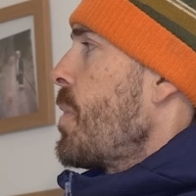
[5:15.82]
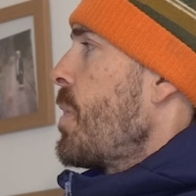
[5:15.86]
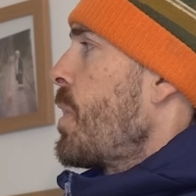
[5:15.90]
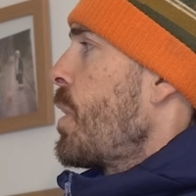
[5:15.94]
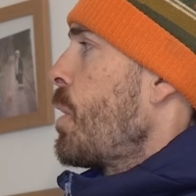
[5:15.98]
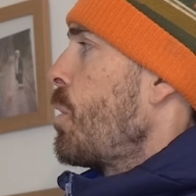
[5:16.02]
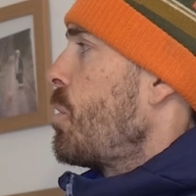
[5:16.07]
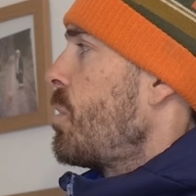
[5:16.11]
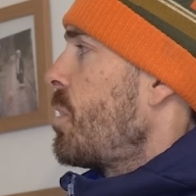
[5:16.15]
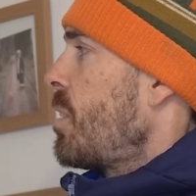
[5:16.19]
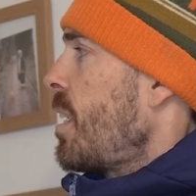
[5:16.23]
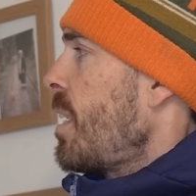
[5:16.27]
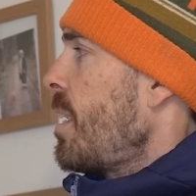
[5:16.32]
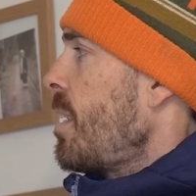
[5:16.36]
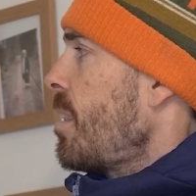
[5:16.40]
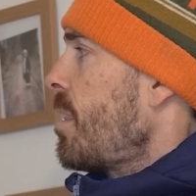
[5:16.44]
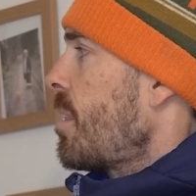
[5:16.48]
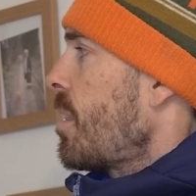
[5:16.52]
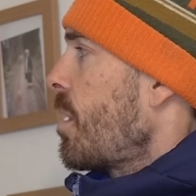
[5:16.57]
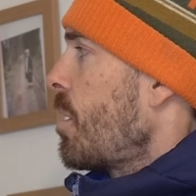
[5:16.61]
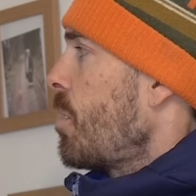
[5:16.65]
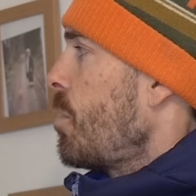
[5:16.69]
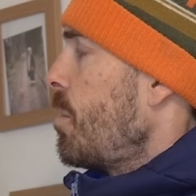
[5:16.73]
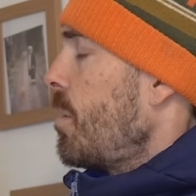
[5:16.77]
Those teeth,
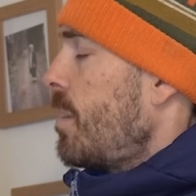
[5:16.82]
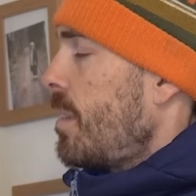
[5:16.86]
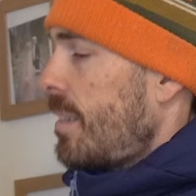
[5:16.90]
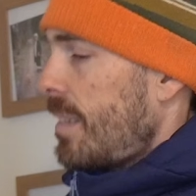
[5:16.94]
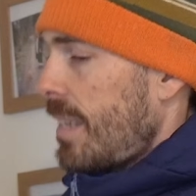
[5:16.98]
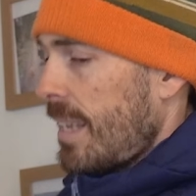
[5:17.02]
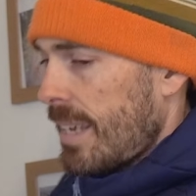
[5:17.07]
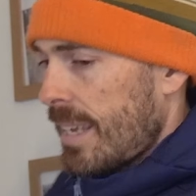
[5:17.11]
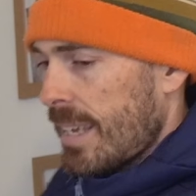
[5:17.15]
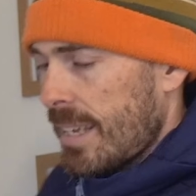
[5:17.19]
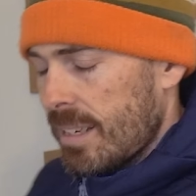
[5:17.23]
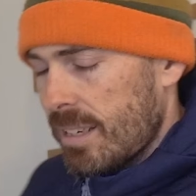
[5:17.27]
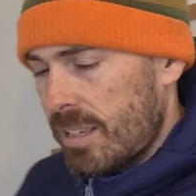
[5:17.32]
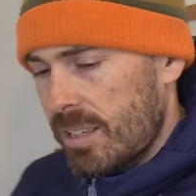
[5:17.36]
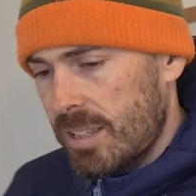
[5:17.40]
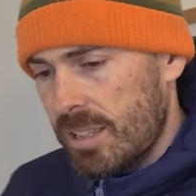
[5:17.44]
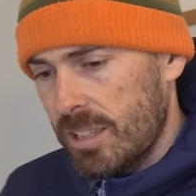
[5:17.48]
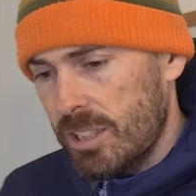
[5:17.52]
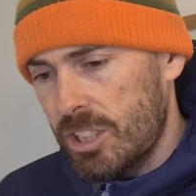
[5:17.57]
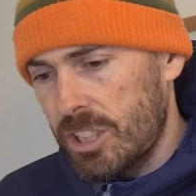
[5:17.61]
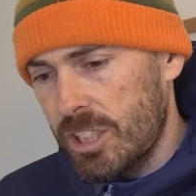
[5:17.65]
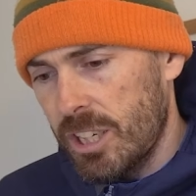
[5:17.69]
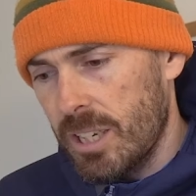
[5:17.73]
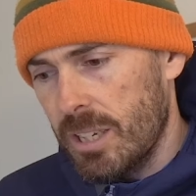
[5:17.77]
though, dig into the
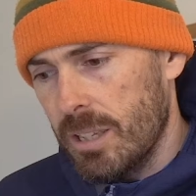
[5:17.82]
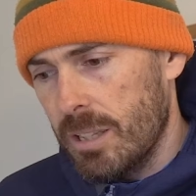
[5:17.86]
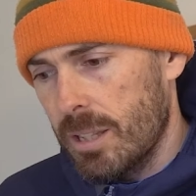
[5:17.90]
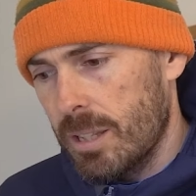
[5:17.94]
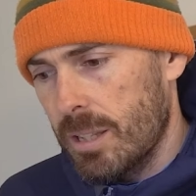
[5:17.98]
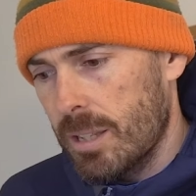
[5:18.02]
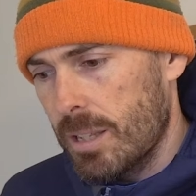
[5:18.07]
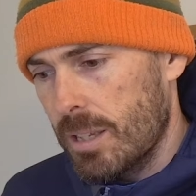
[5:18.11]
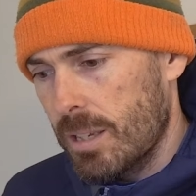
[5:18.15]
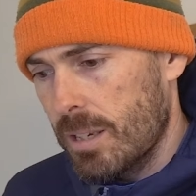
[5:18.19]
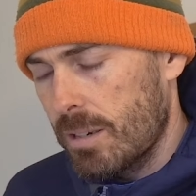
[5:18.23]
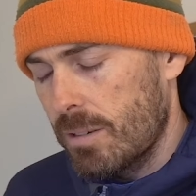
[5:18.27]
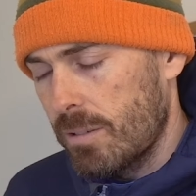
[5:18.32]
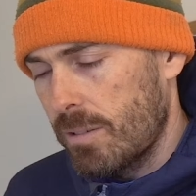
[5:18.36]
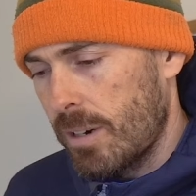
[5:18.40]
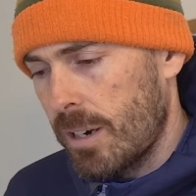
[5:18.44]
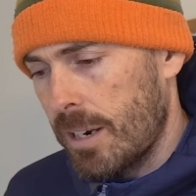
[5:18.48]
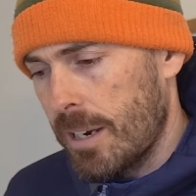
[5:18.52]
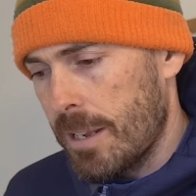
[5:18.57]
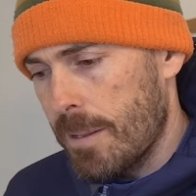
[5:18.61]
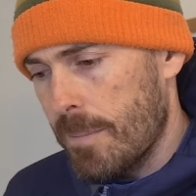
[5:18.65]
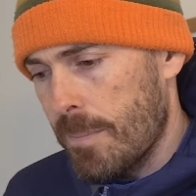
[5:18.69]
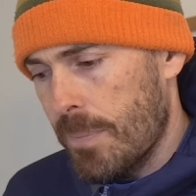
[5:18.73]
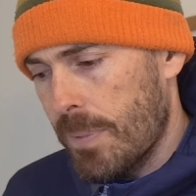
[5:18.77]
sheath,
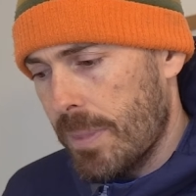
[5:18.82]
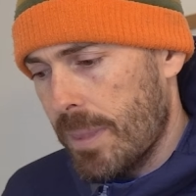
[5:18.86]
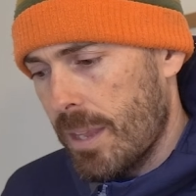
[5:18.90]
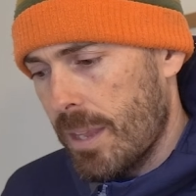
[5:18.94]
right?